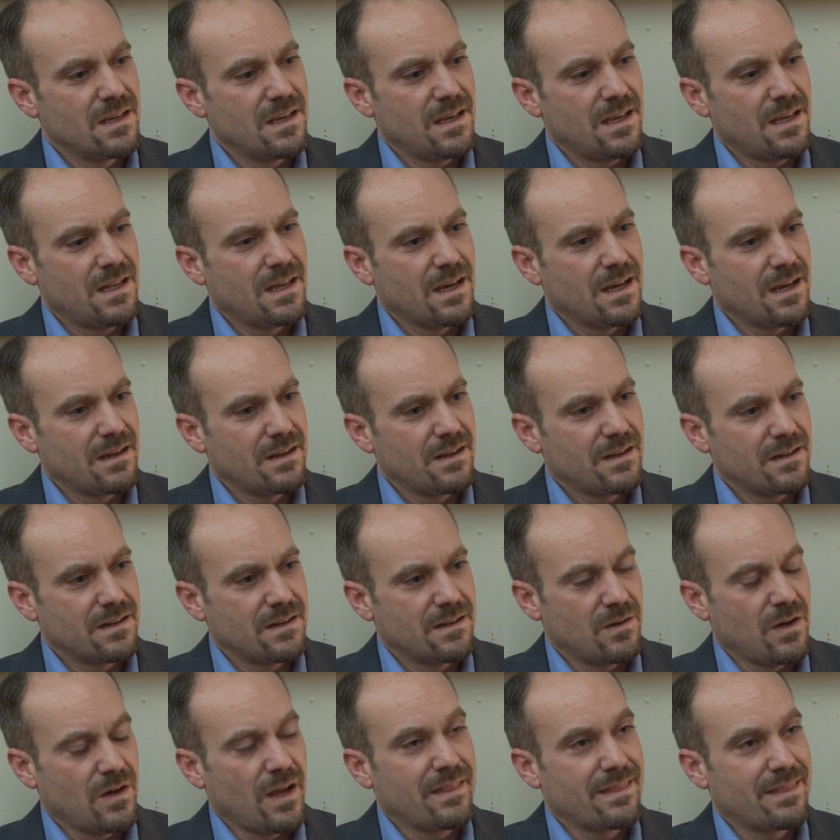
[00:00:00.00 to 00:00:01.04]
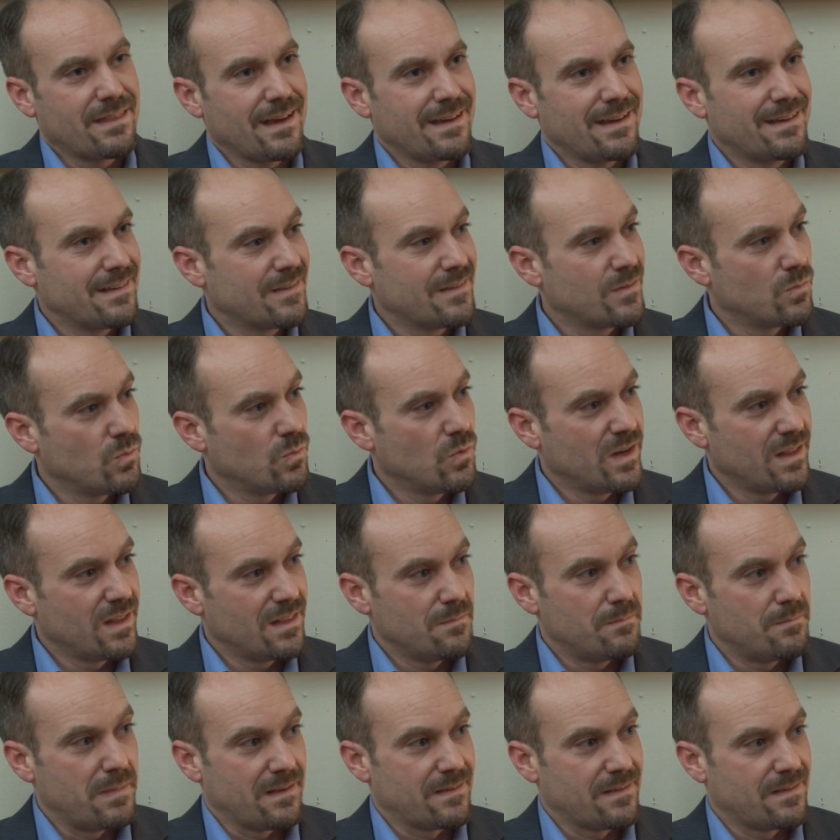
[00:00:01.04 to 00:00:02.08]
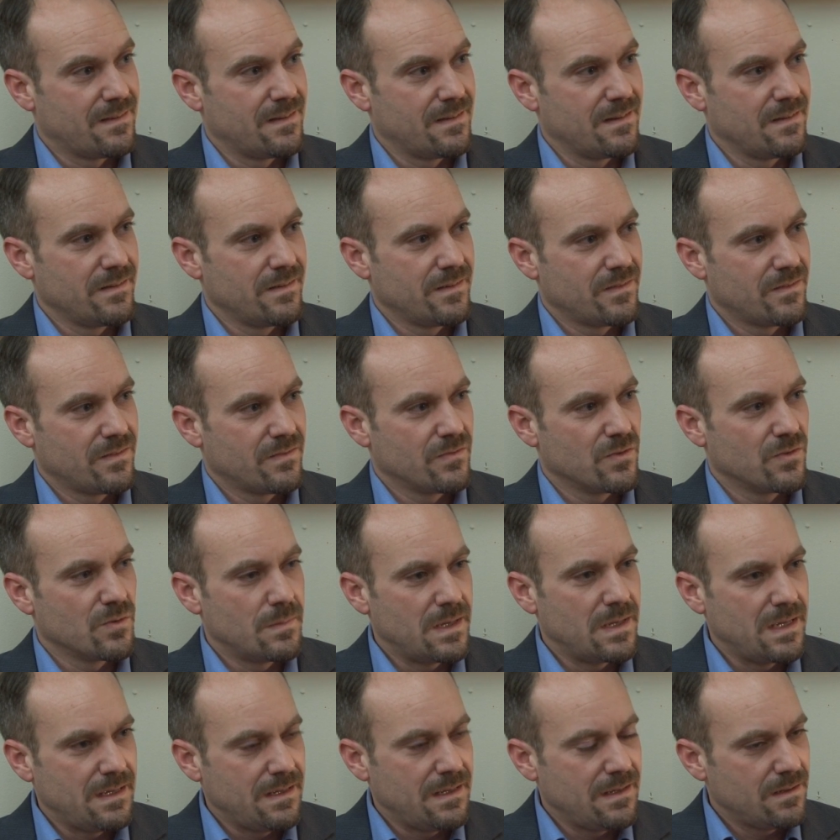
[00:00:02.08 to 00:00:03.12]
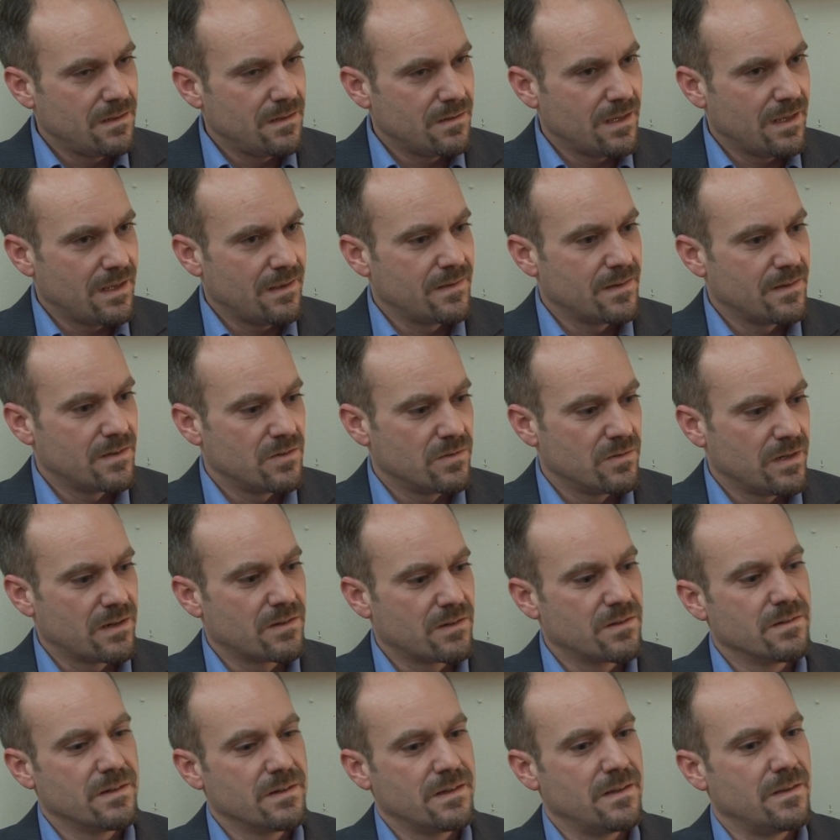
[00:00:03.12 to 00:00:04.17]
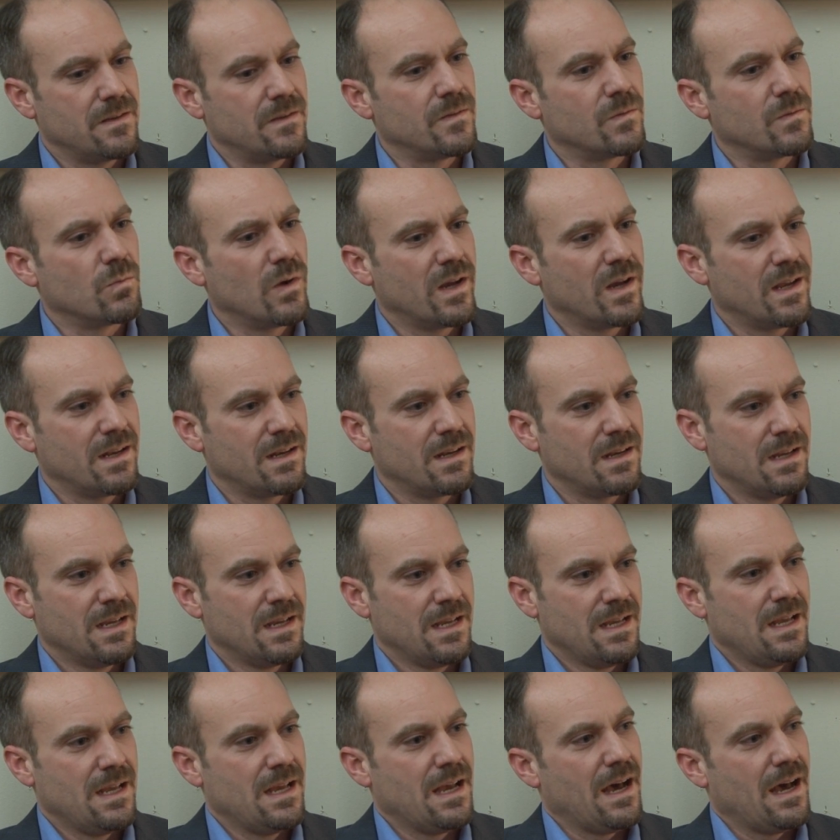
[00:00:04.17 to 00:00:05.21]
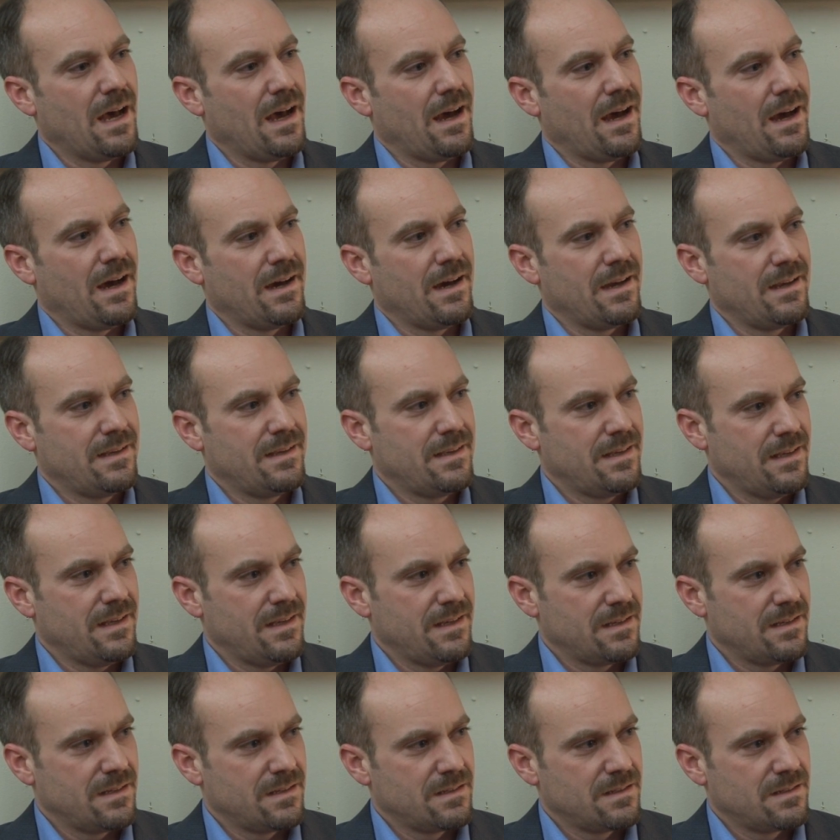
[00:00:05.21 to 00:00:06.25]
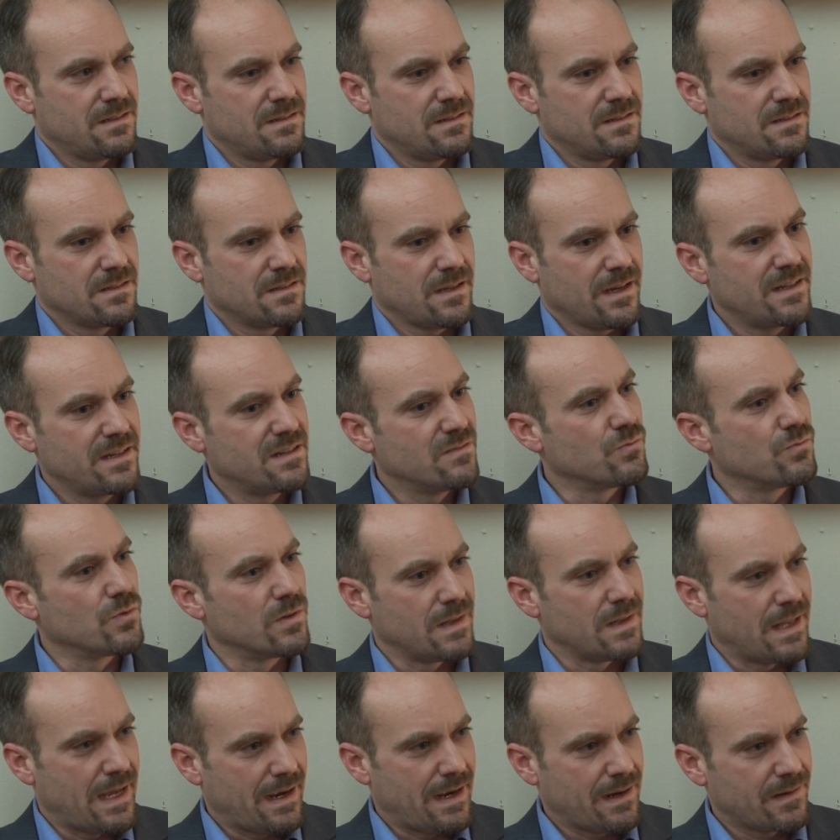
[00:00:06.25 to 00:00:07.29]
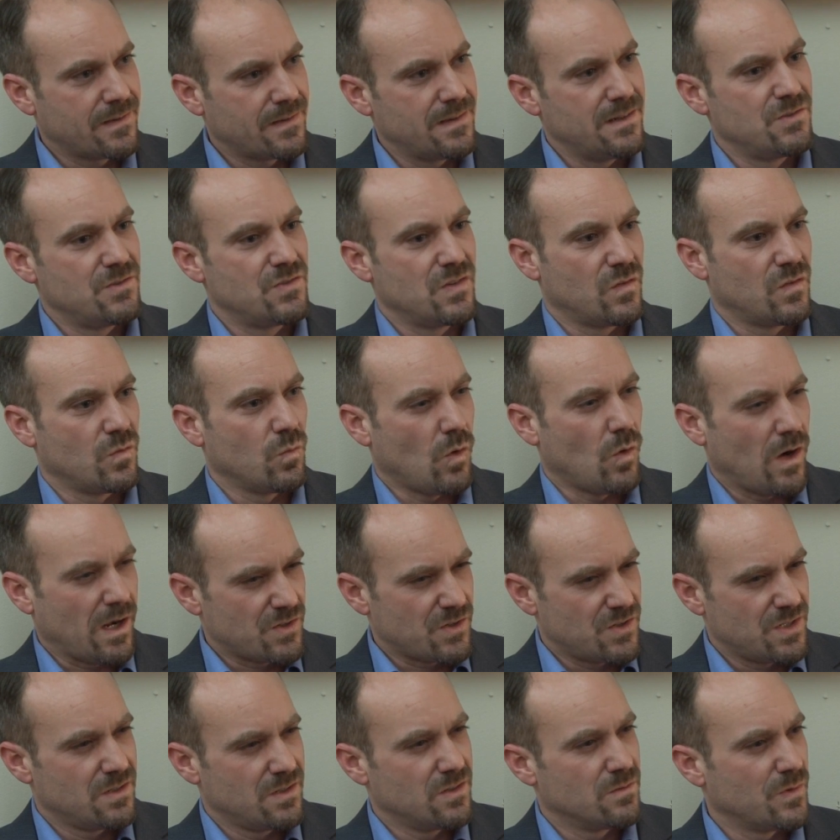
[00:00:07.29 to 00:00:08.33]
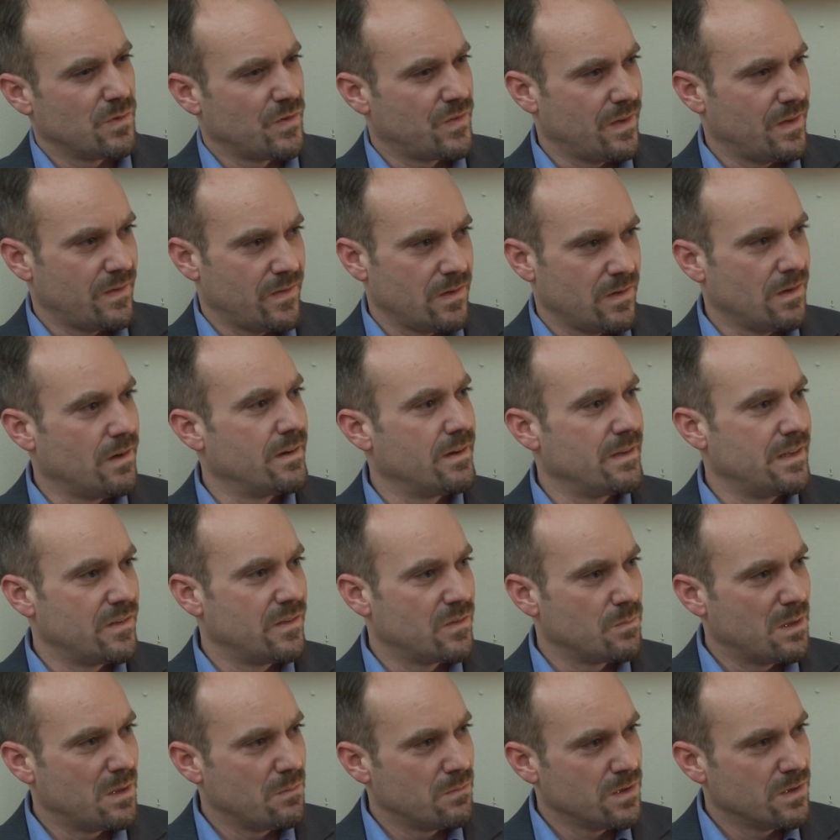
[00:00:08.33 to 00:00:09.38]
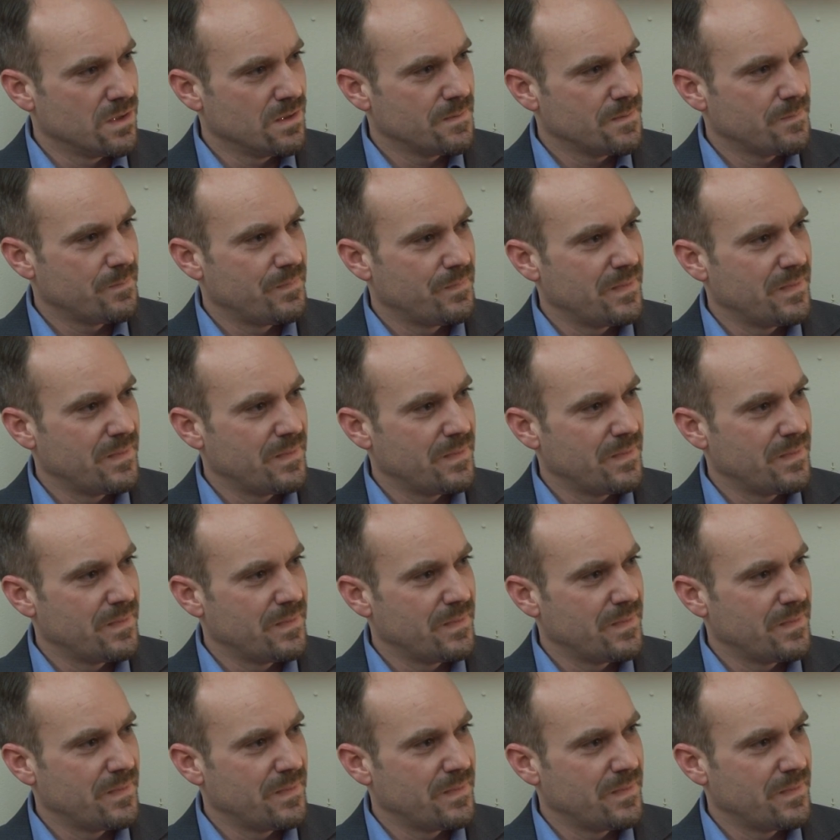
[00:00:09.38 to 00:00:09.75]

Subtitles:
And I guess one of the best things for me as a director is when I can kind of relax and just watch it almost as an audience member,